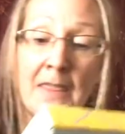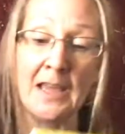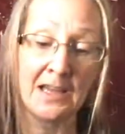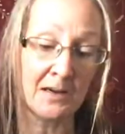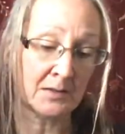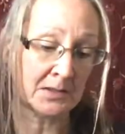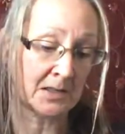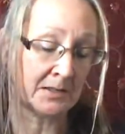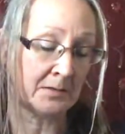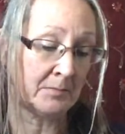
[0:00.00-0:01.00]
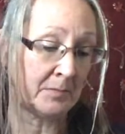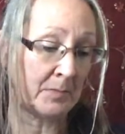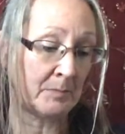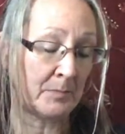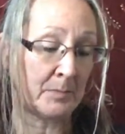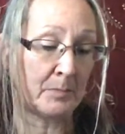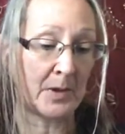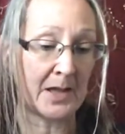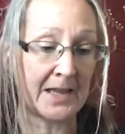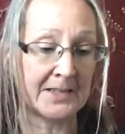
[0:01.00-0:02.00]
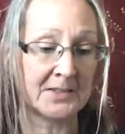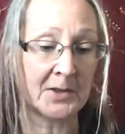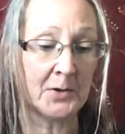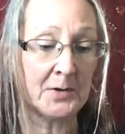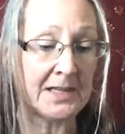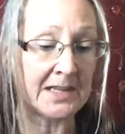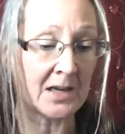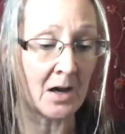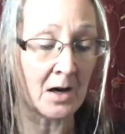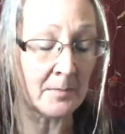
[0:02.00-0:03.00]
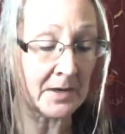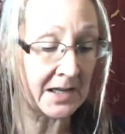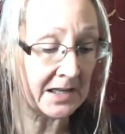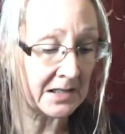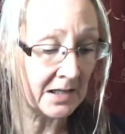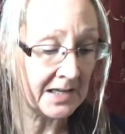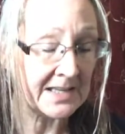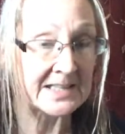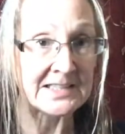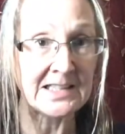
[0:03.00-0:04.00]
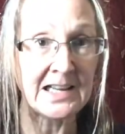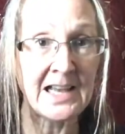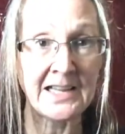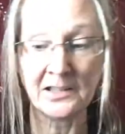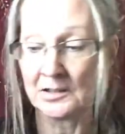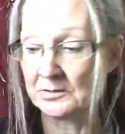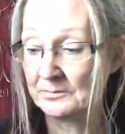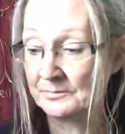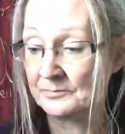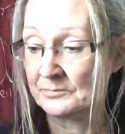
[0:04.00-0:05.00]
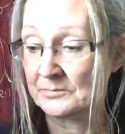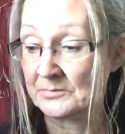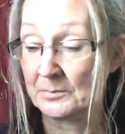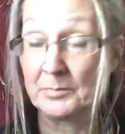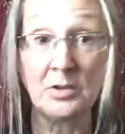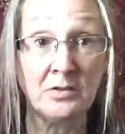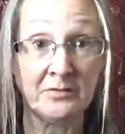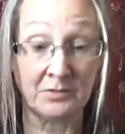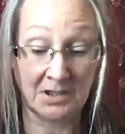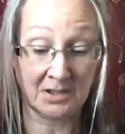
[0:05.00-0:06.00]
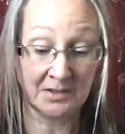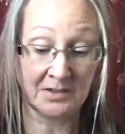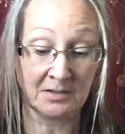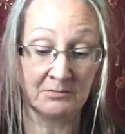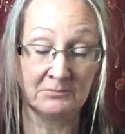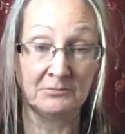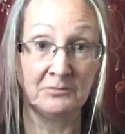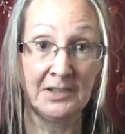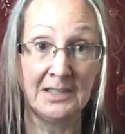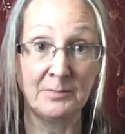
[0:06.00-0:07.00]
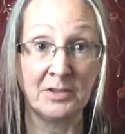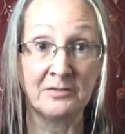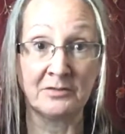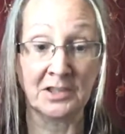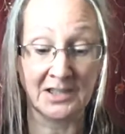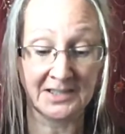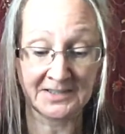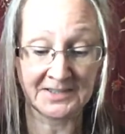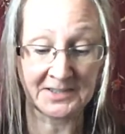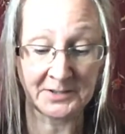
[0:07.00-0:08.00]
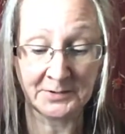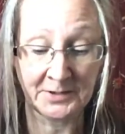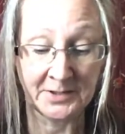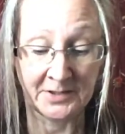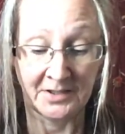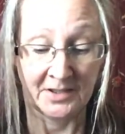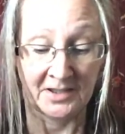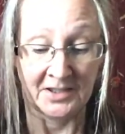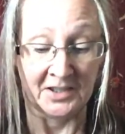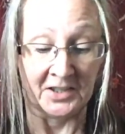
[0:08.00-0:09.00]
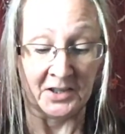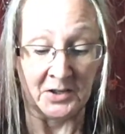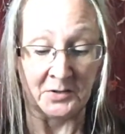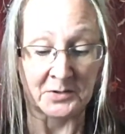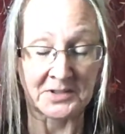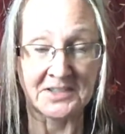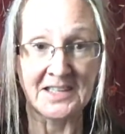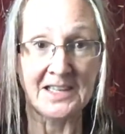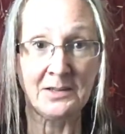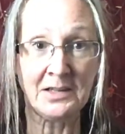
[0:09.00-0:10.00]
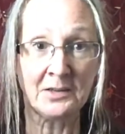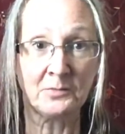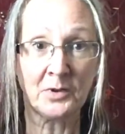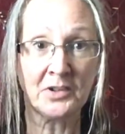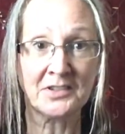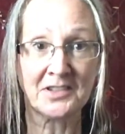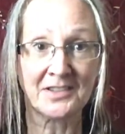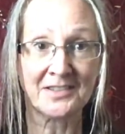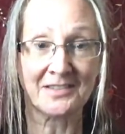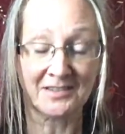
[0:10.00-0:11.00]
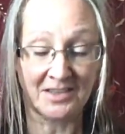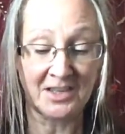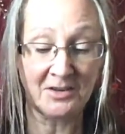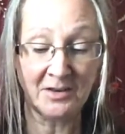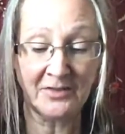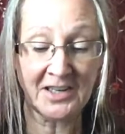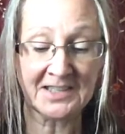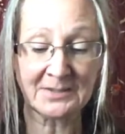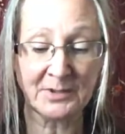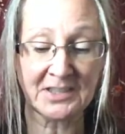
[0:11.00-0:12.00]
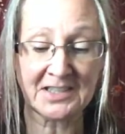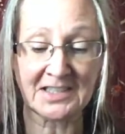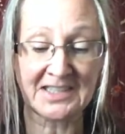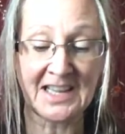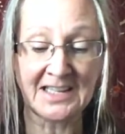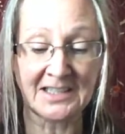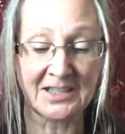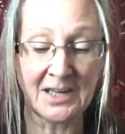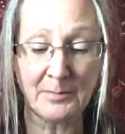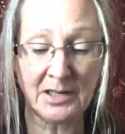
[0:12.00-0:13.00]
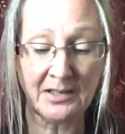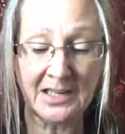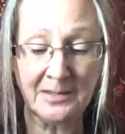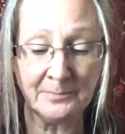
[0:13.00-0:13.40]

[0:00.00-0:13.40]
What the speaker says: they are done by Tony Carmine Salerno. Beautiful cards, really beautiful cards. So we'll see what the universe wants to say to Gemini